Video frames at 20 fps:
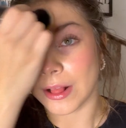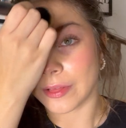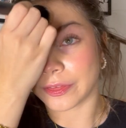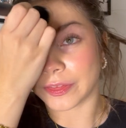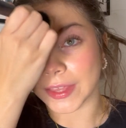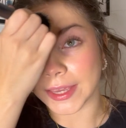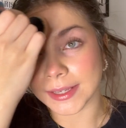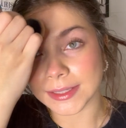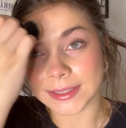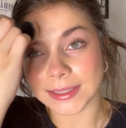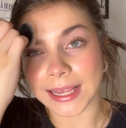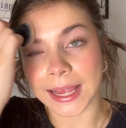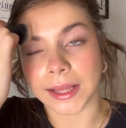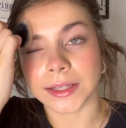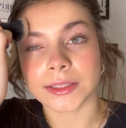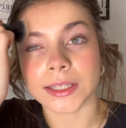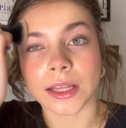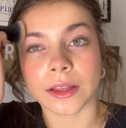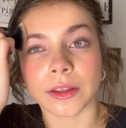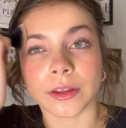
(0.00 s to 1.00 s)
things tend
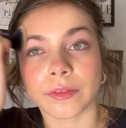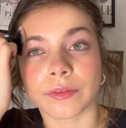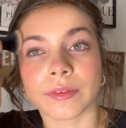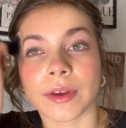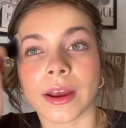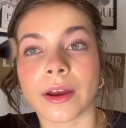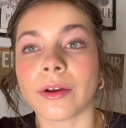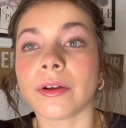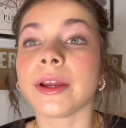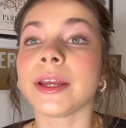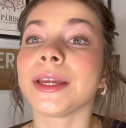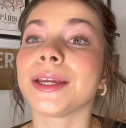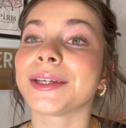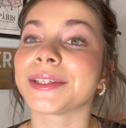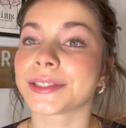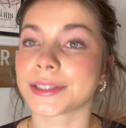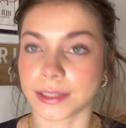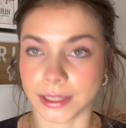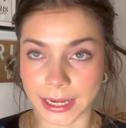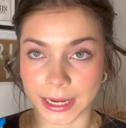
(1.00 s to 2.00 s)
to look very
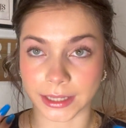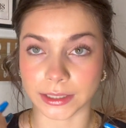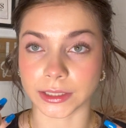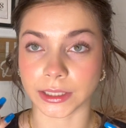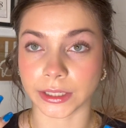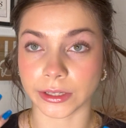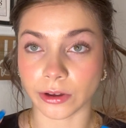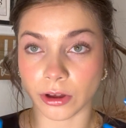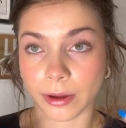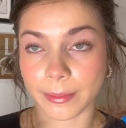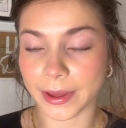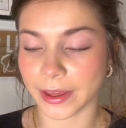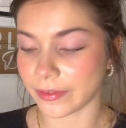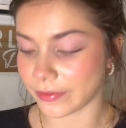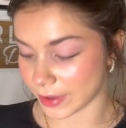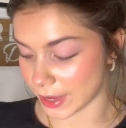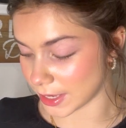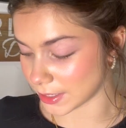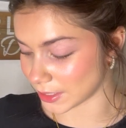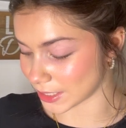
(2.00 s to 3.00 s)
sandy on my face.